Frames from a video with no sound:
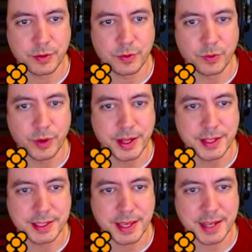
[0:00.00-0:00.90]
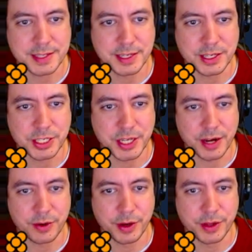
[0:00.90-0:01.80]
What is casting a
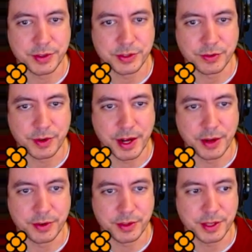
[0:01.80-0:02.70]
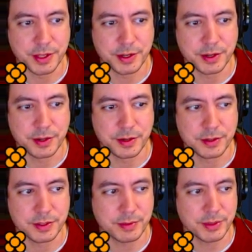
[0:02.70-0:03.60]
shadow on this ground then?
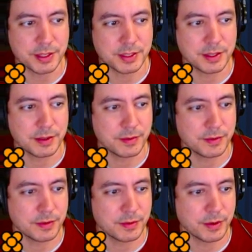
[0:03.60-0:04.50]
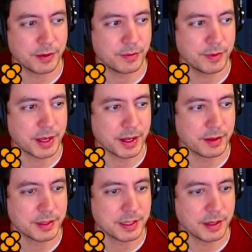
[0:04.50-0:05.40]
Something is... Well, hang on,
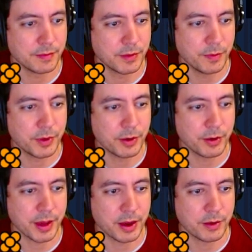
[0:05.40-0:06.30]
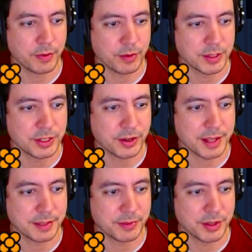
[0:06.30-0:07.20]
let's see. Oh, okay, we still
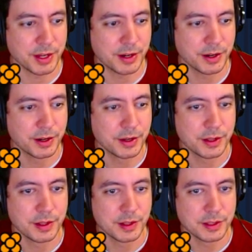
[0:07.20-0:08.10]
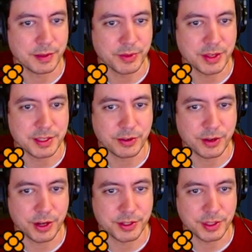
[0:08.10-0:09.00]
got something here. Something is still
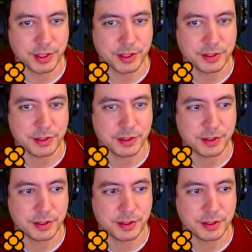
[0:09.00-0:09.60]
causing this.